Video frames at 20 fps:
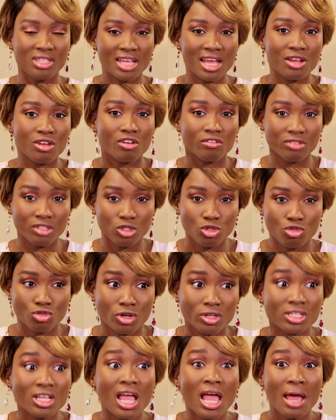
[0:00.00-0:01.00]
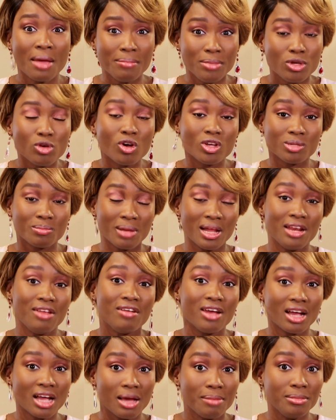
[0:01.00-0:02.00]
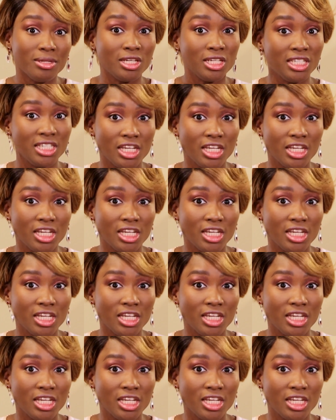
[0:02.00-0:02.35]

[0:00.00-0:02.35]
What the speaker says: take any of these drugs, because malaria can be